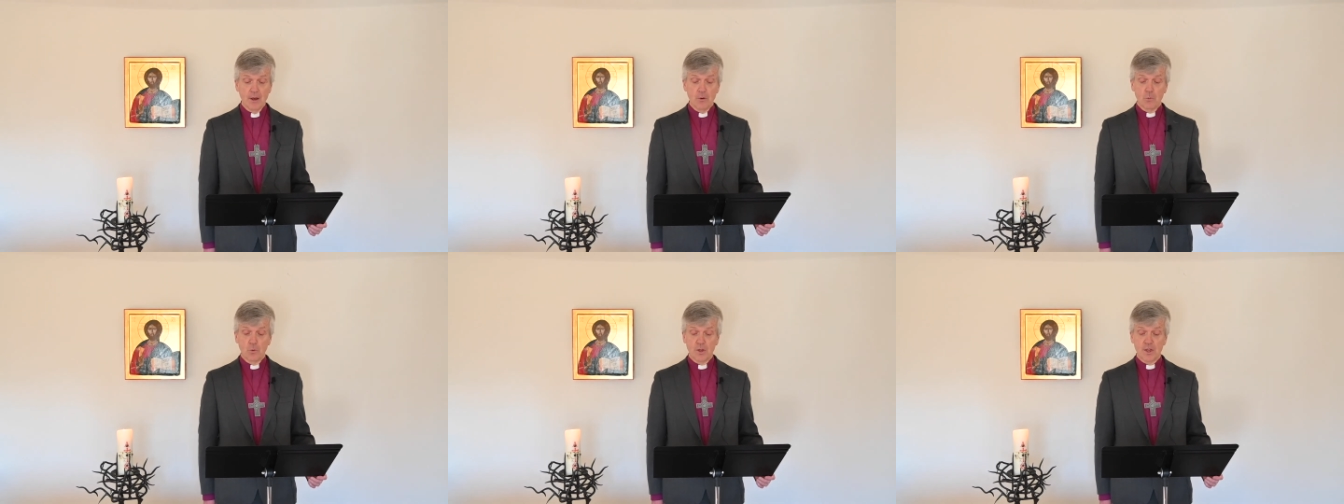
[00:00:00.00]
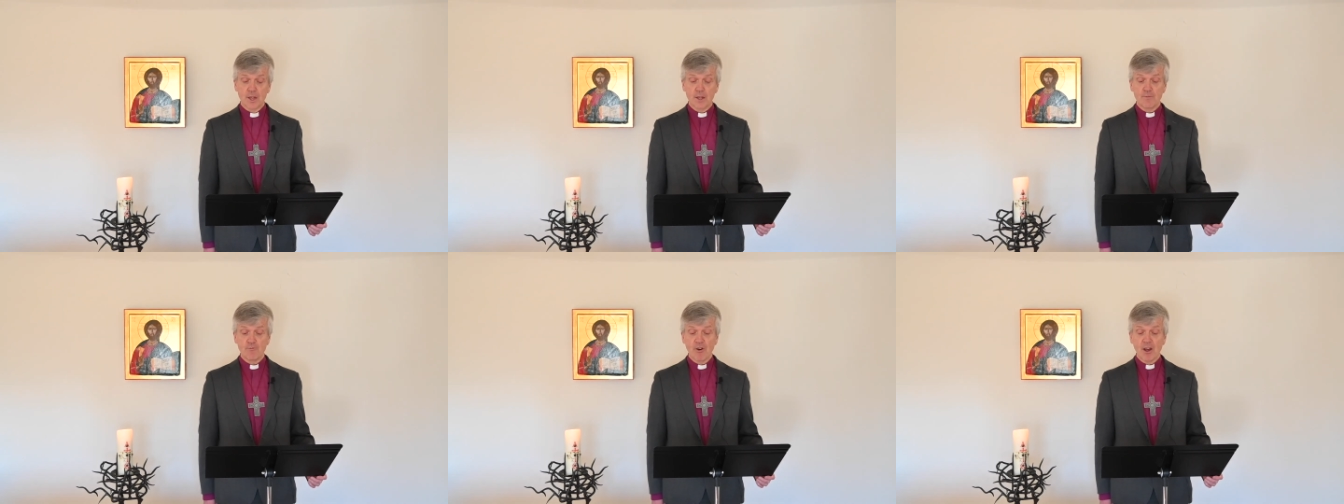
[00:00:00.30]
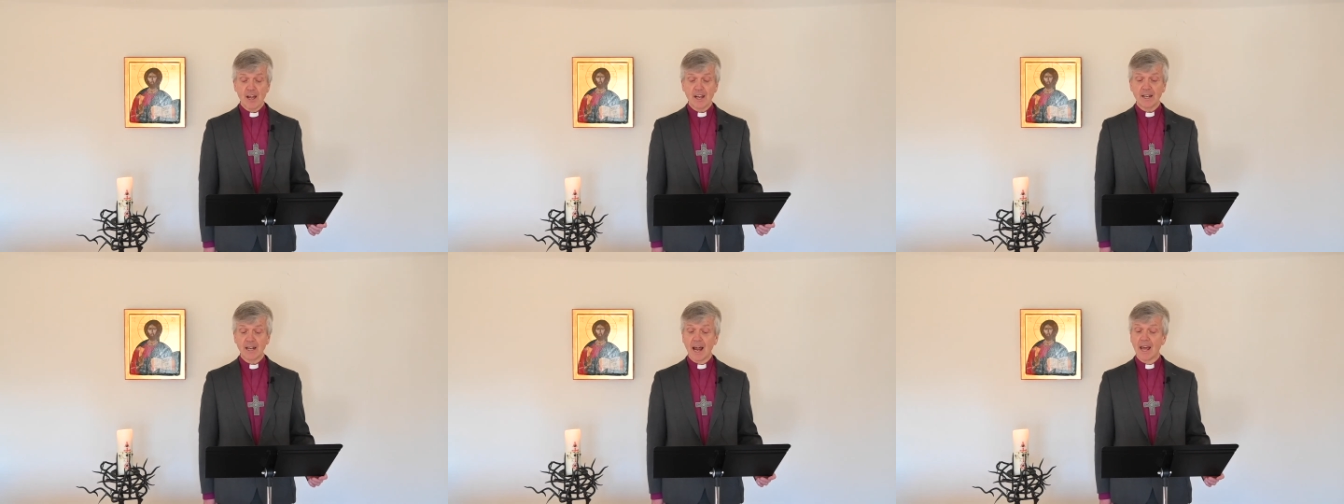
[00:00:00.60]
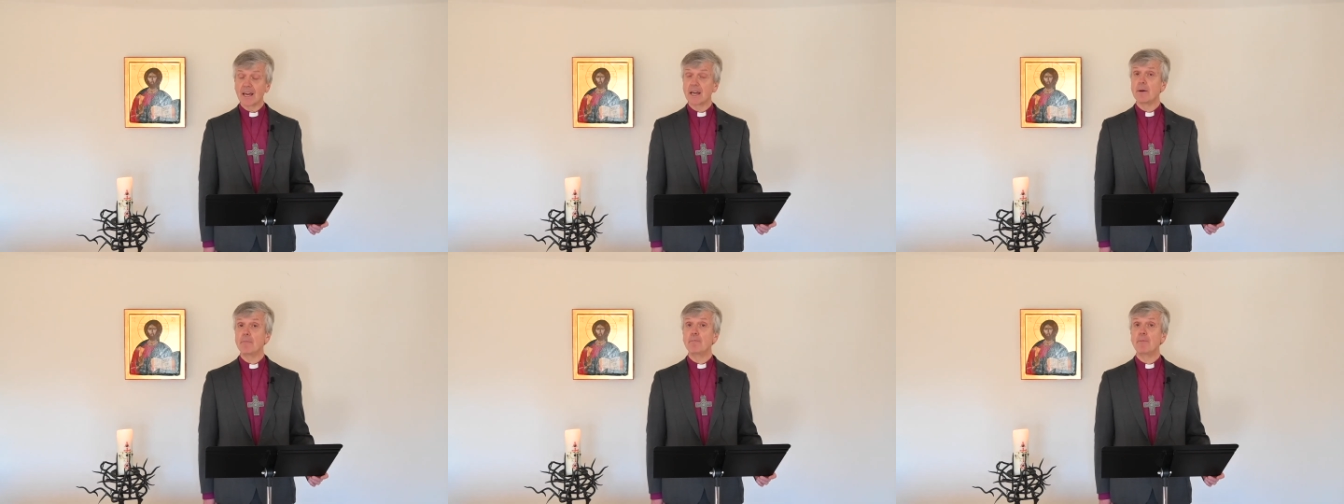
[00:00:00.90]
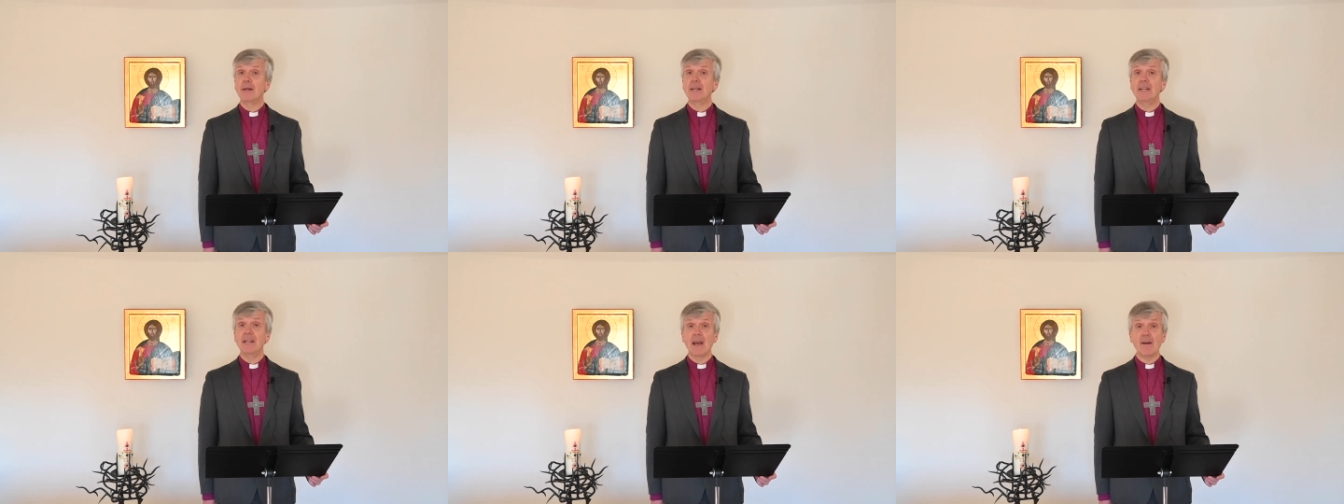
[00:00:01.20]
which spread like a
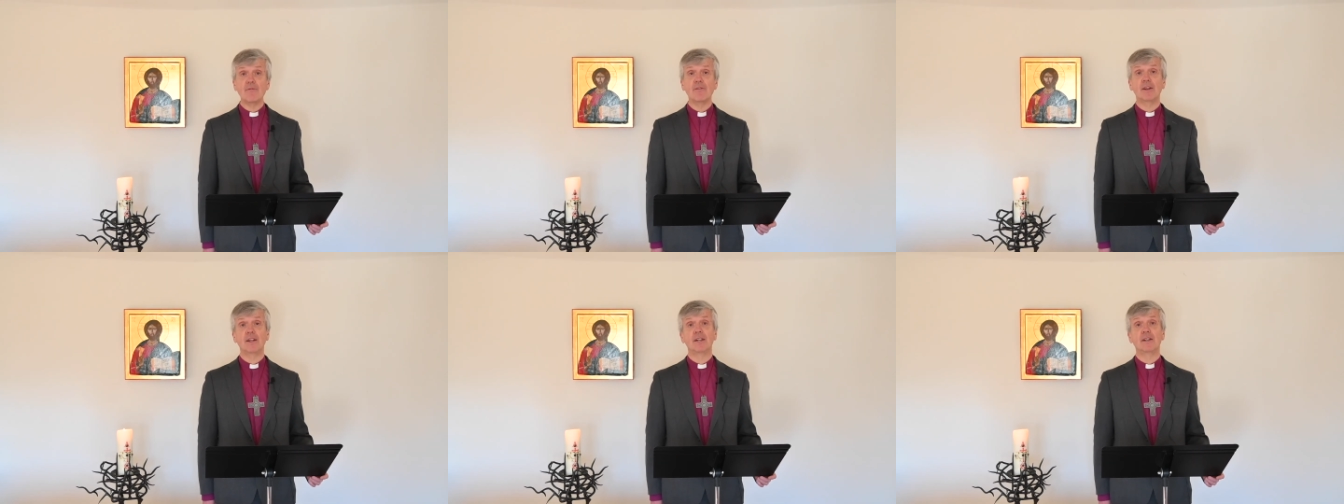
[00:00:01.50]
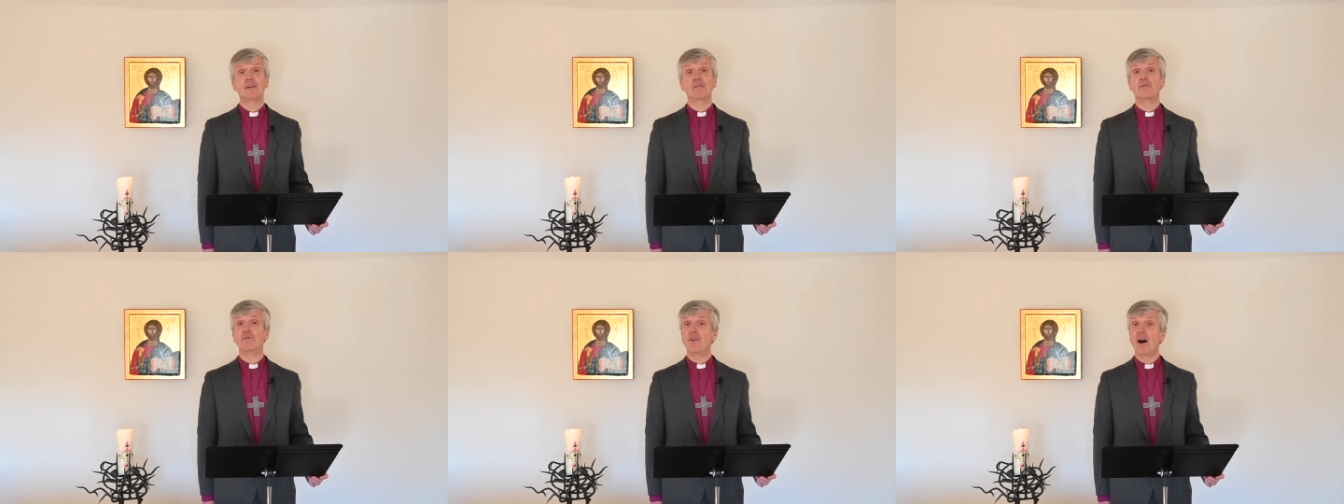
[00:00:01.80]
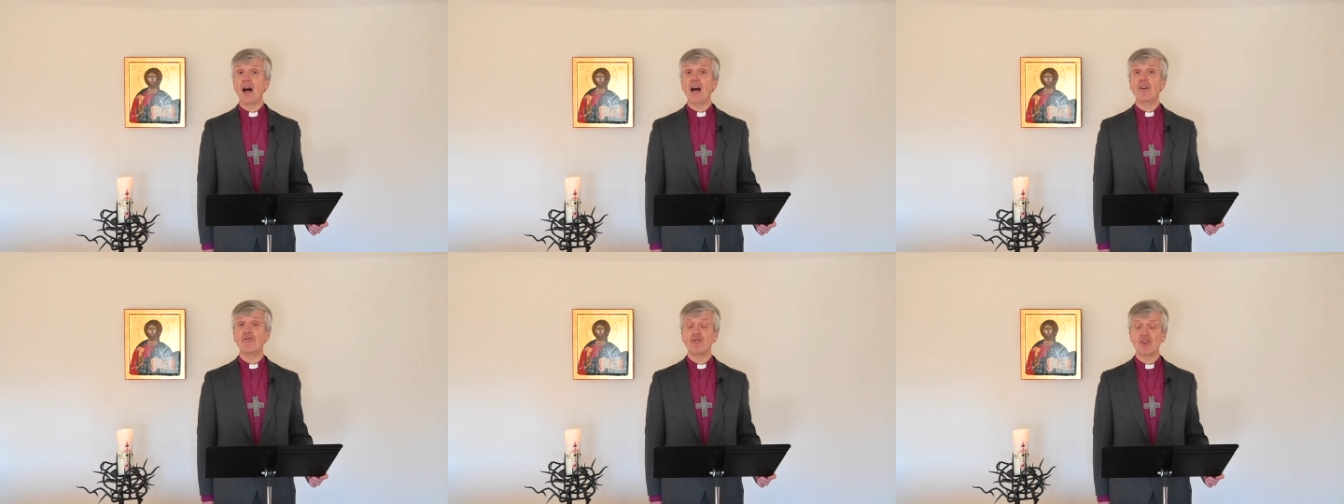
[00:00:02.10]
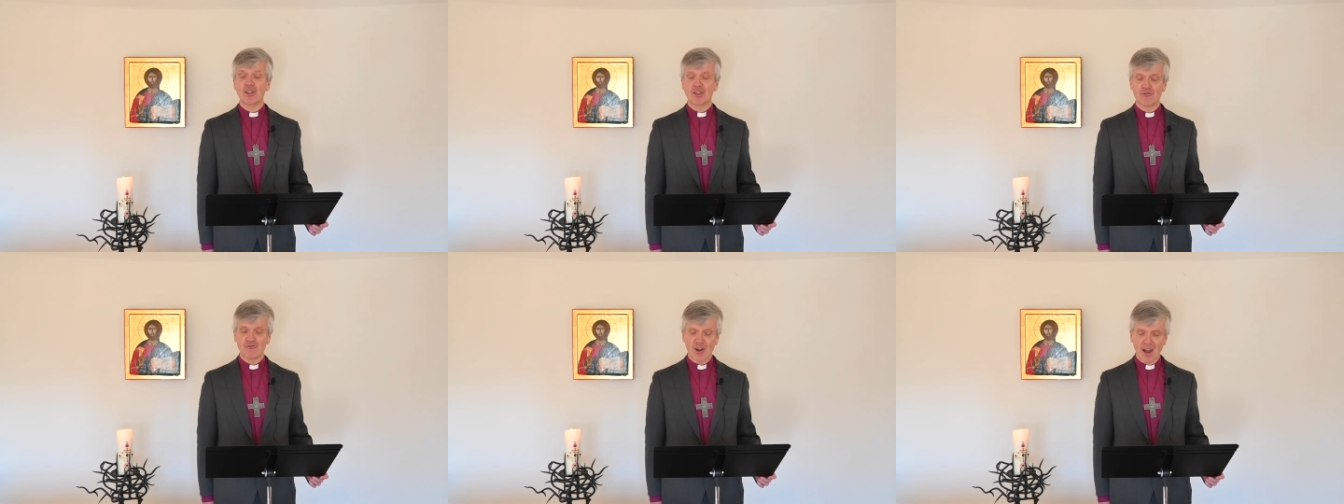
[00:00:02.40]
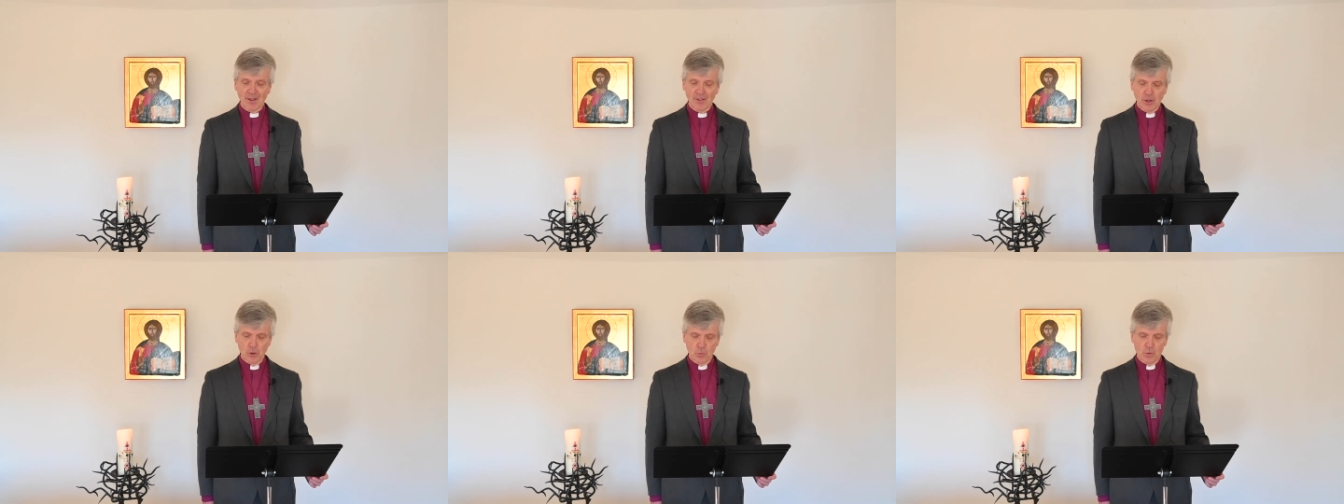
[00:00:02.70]
benevolent virus
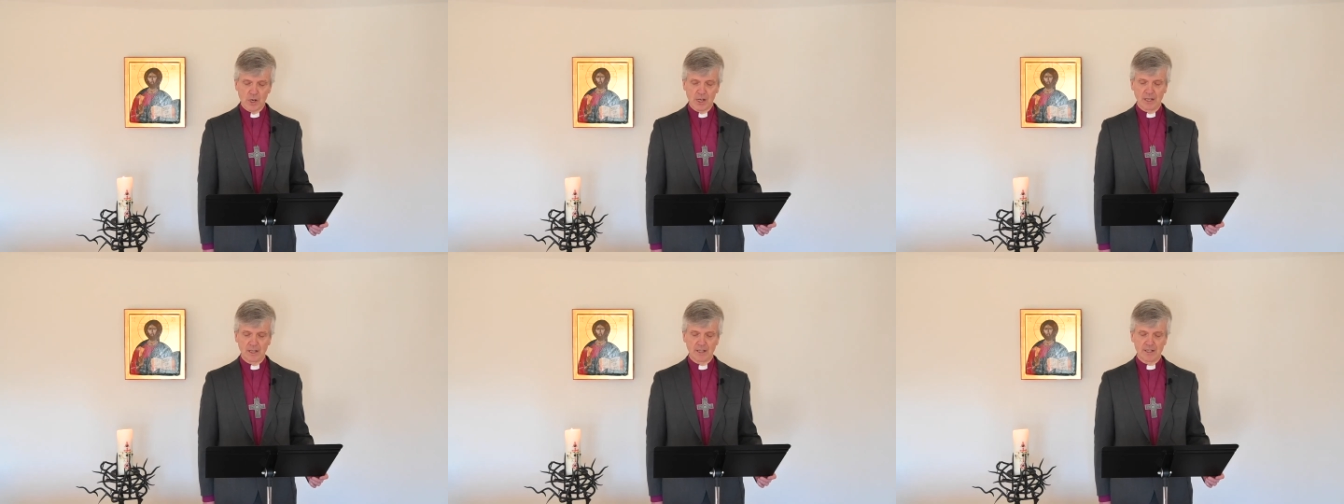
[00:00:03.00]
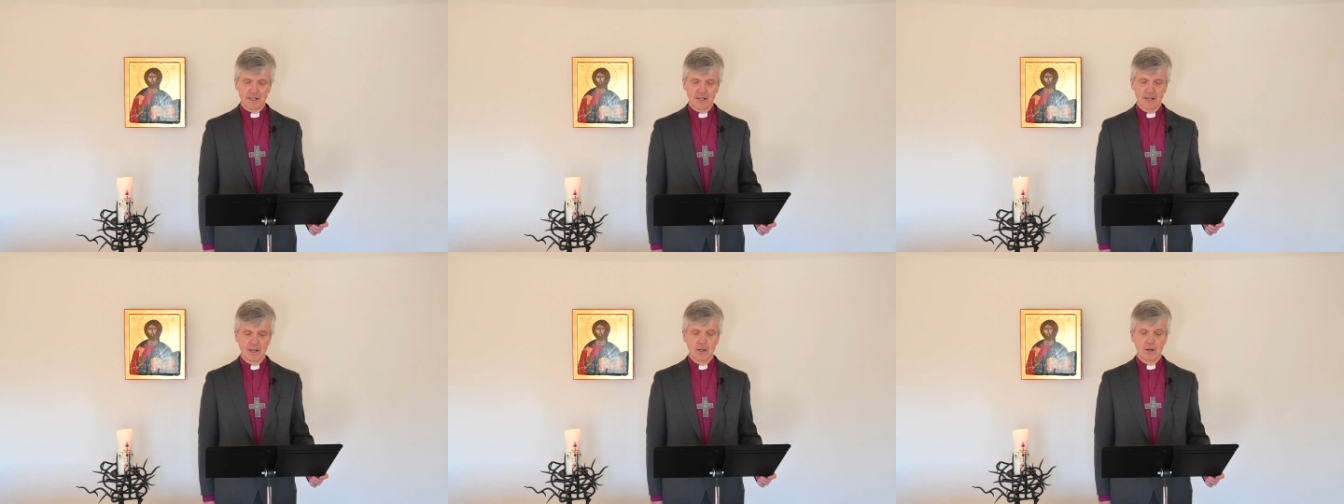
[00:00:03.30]
around the world,